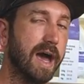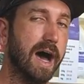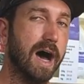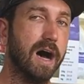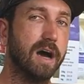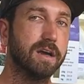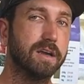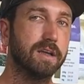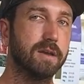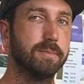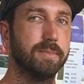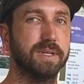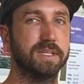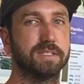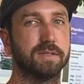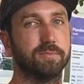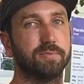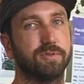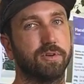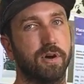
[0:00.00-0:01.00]
aren't going to be
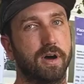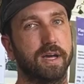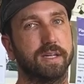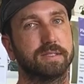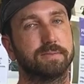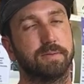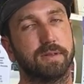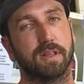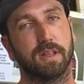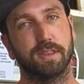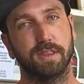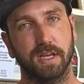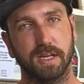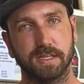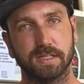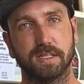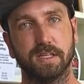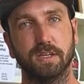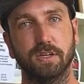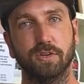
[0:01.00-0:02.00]
surprised by the
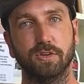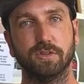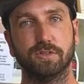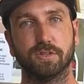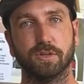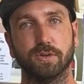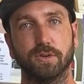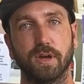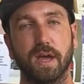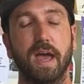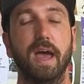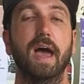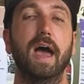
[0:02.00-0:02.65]
things that you do,